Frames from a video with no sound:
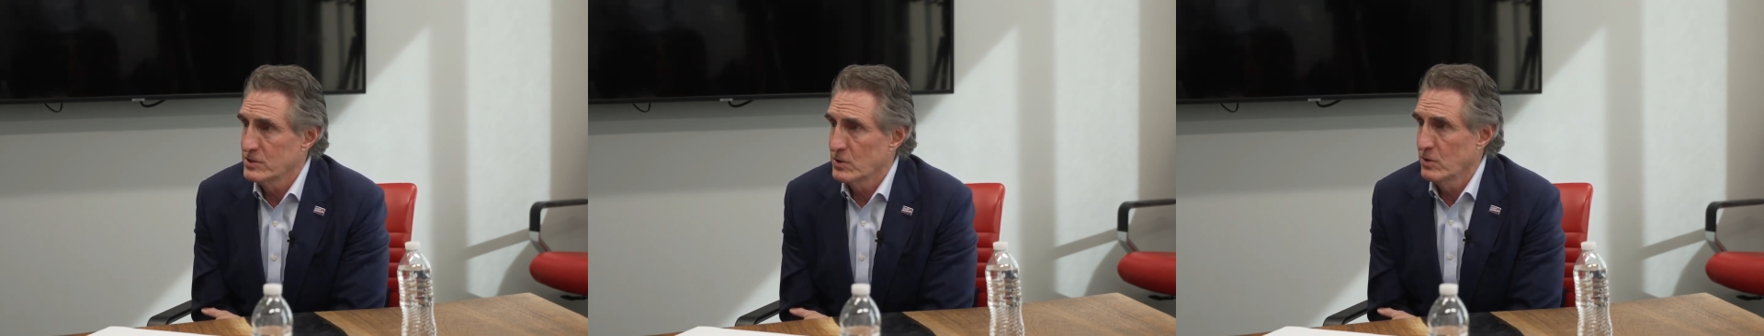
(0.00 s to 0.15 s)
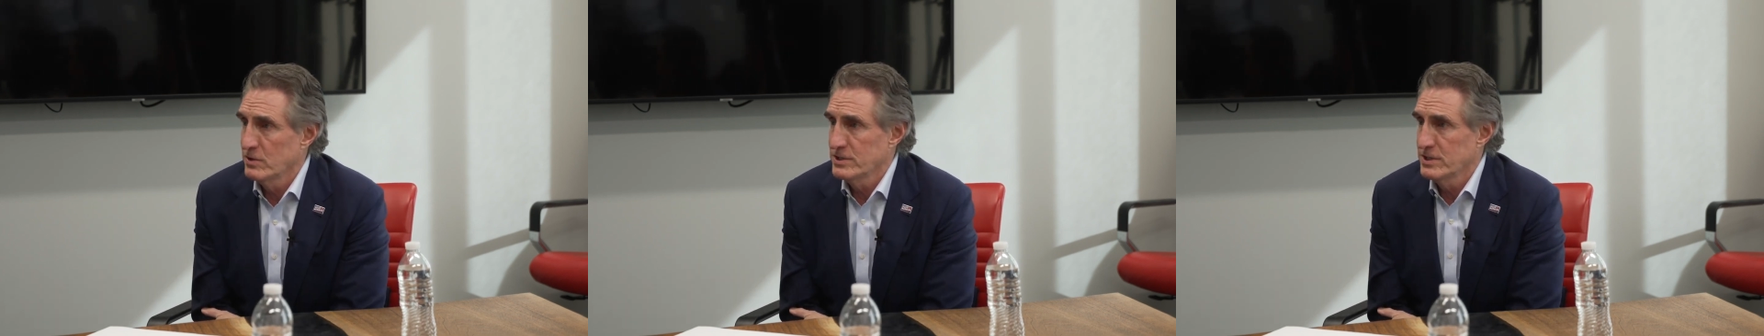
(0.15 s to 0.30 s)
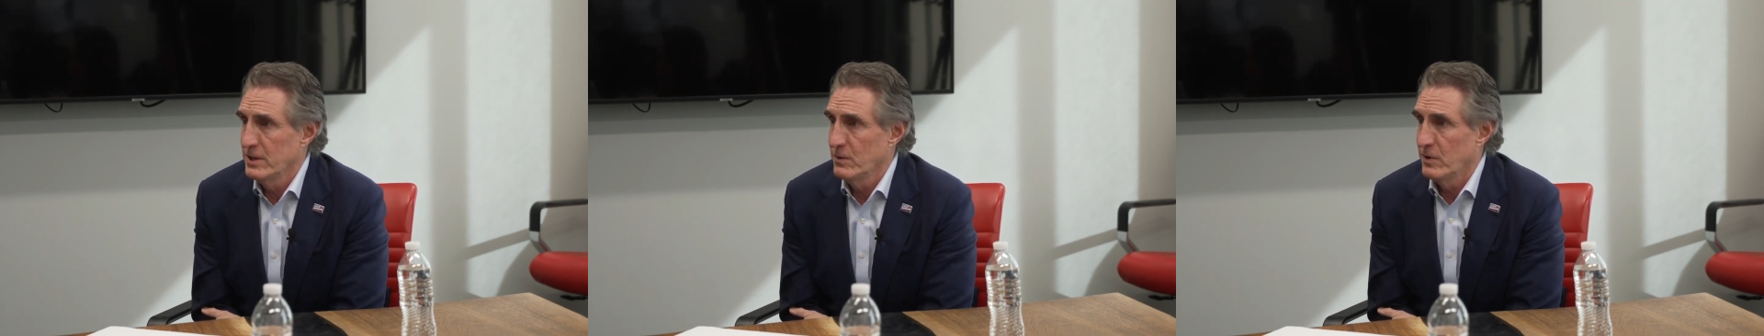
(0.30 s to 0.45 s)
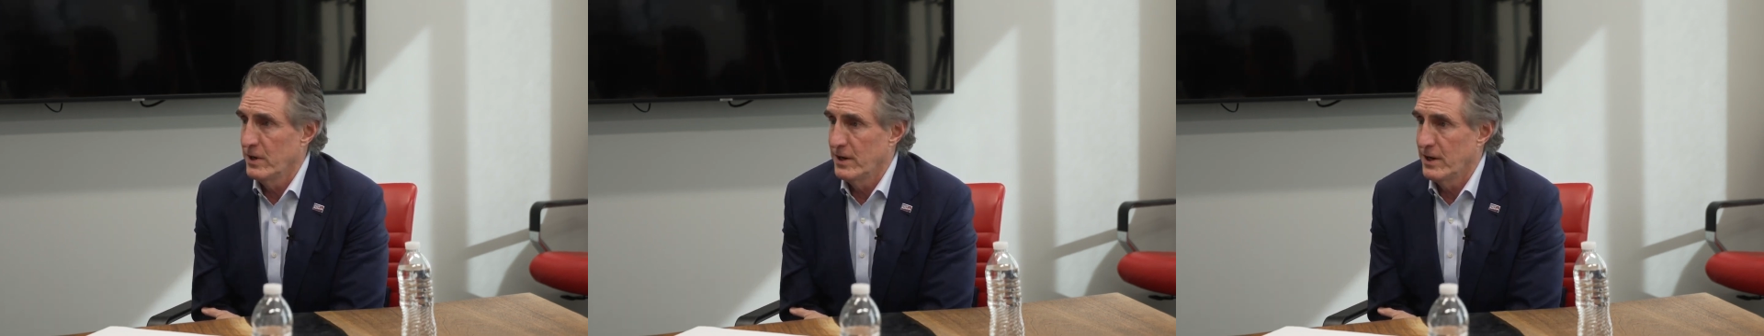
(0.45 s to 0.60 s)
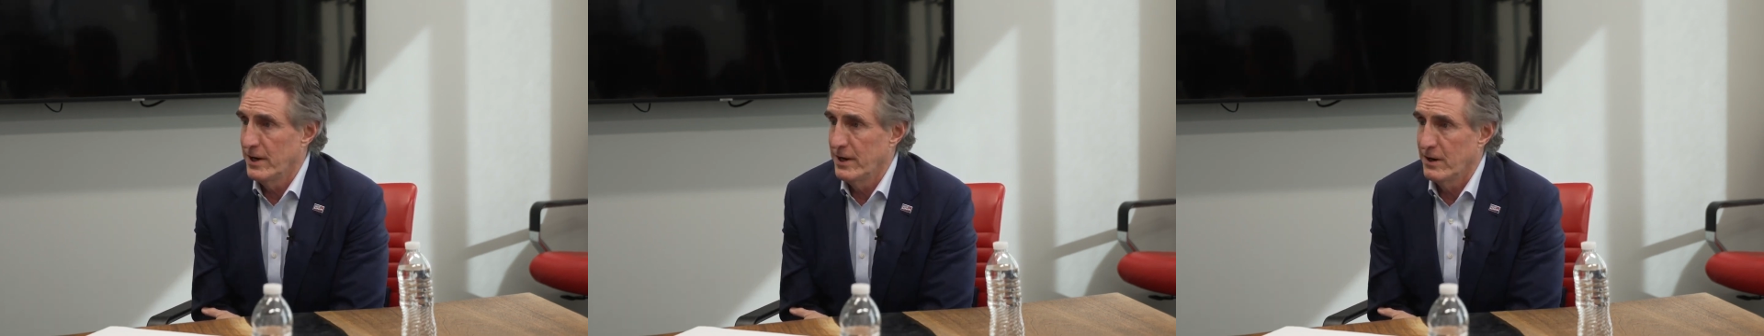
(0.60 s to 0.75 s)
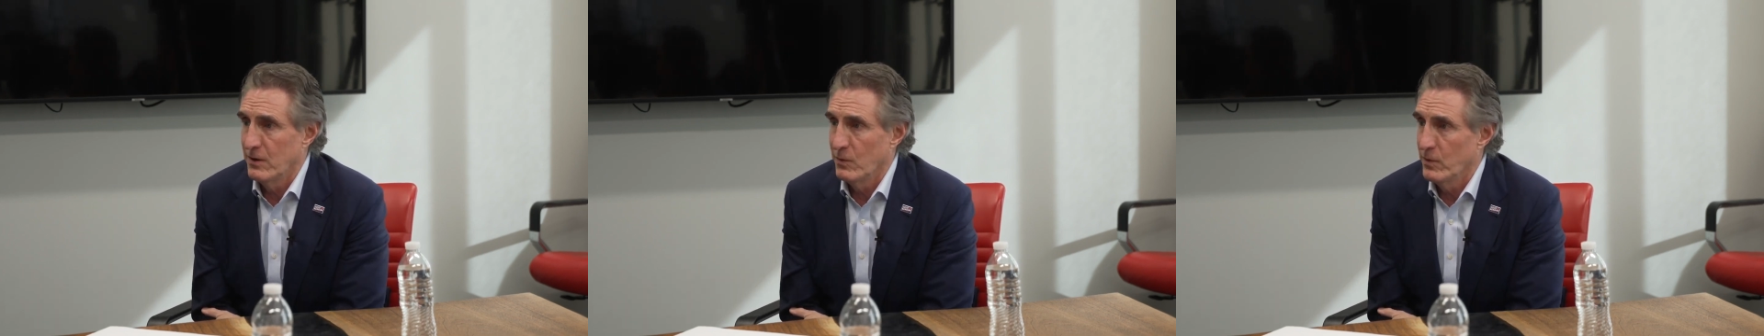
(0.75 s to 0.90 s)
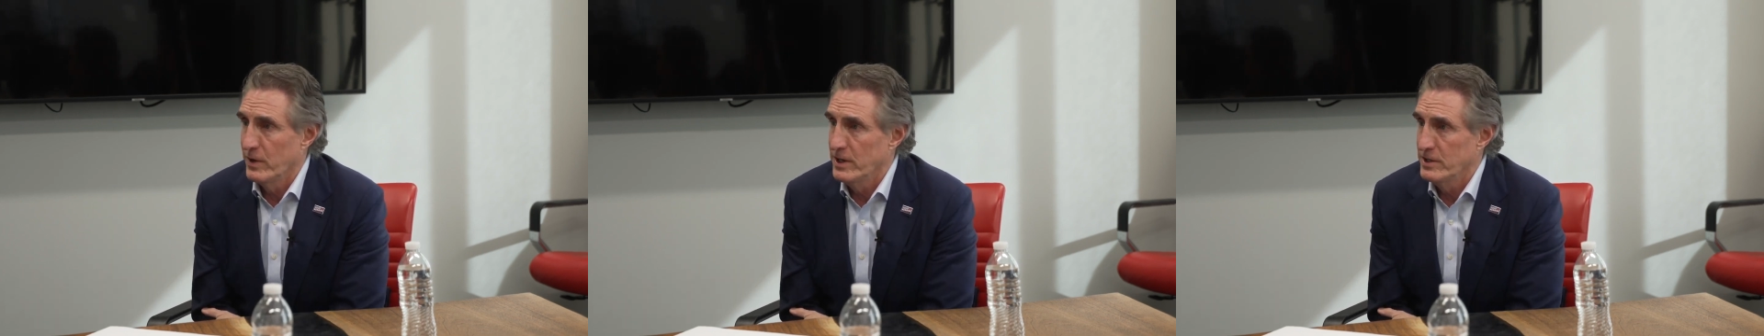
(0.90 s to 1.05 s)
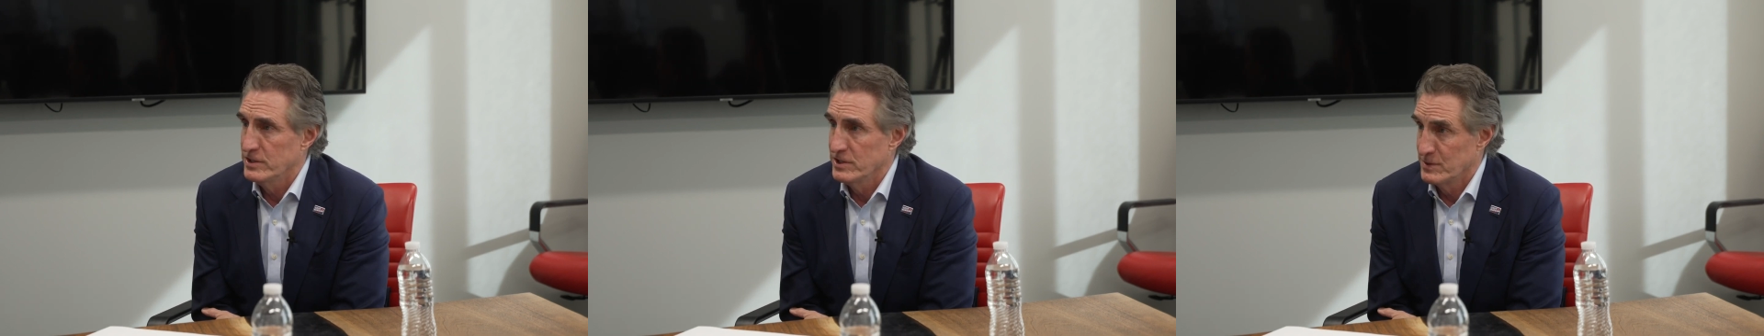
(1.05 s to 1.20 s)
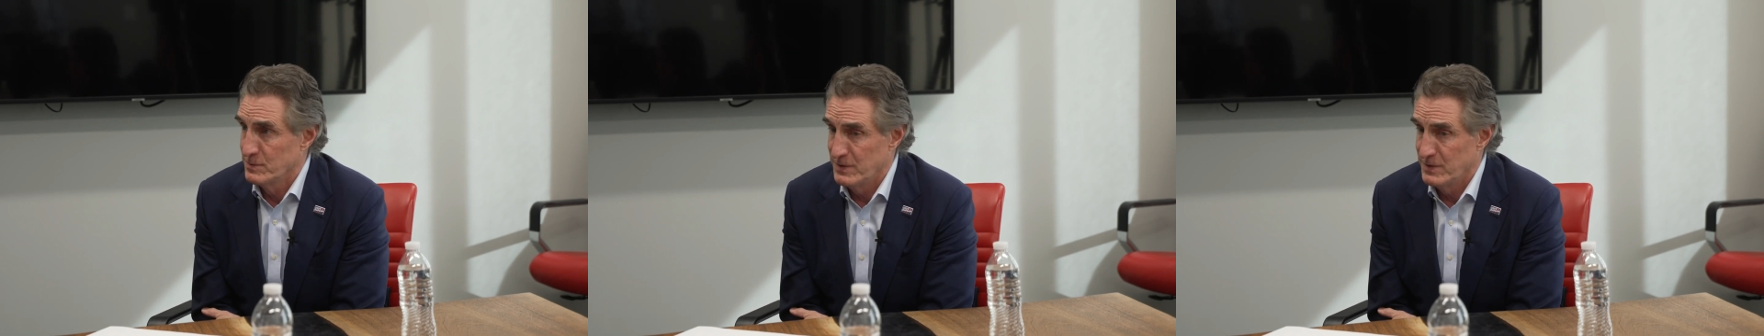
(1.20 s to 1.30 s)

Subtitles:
Of course they want higher wages,